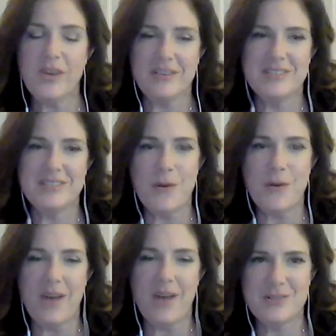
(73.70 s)

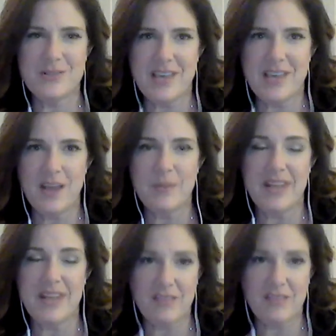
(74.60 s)
So as you said, I'm
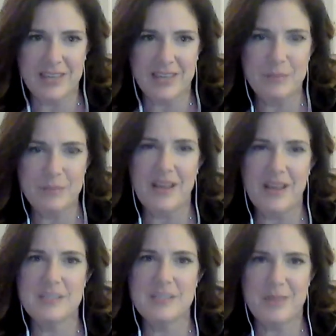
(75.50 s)
an advocate, but
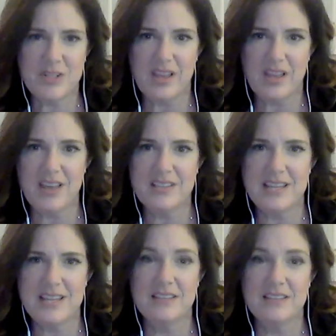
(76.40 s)
I specialize
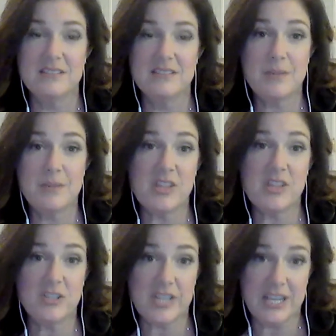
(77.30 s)
in special
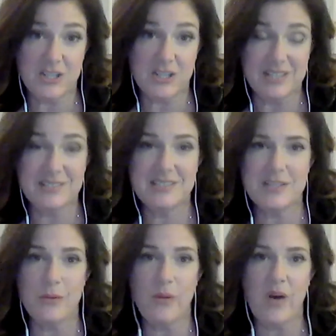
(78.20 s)
education.
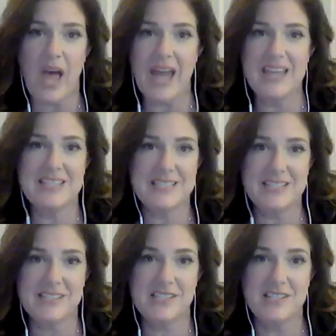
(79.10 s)
So I
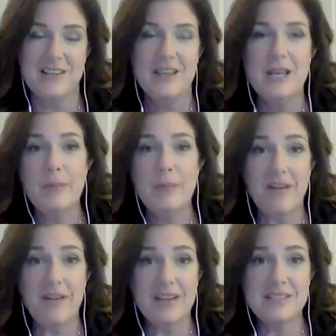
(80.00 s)
assist
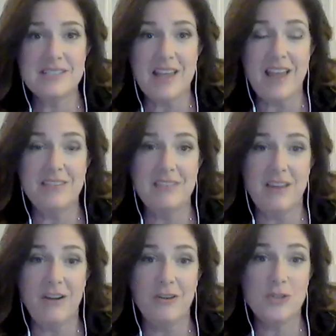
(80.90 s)
parents and
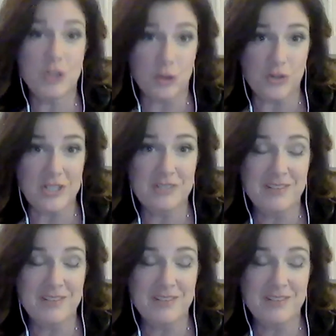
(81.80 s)
their children